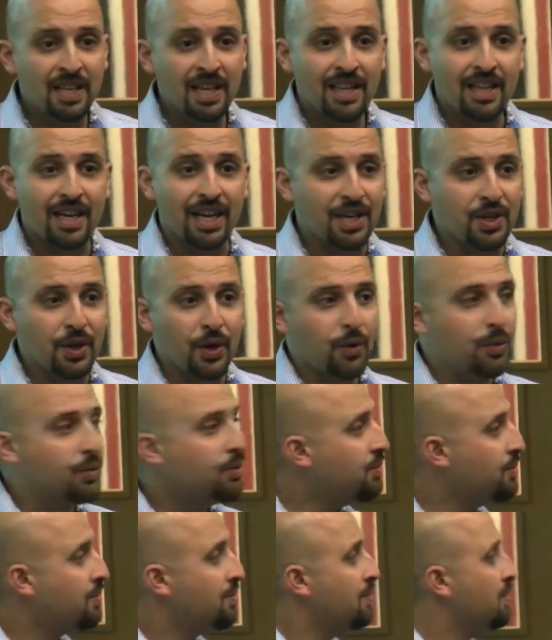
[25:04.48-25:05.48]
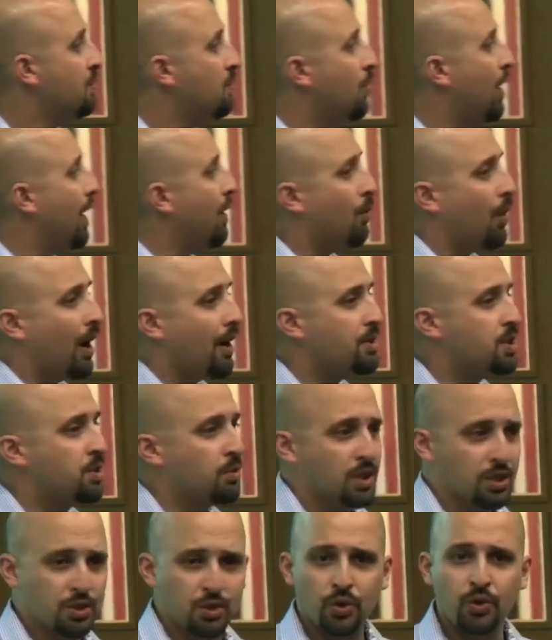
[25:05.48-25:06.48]
They're like, no, why would you
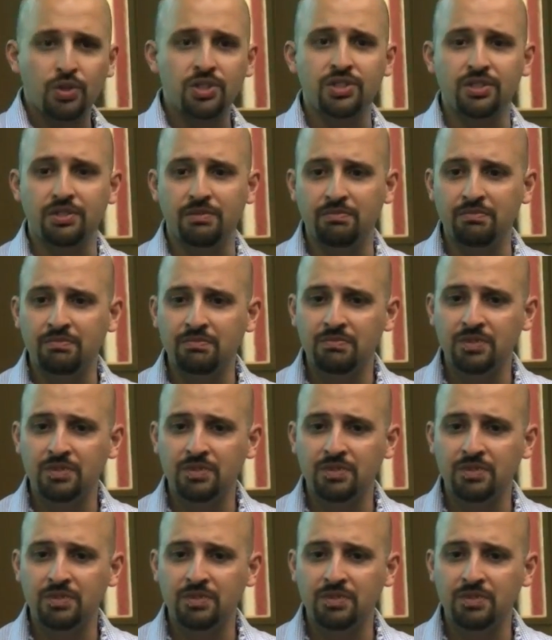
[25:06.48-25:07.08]
want to talk to them?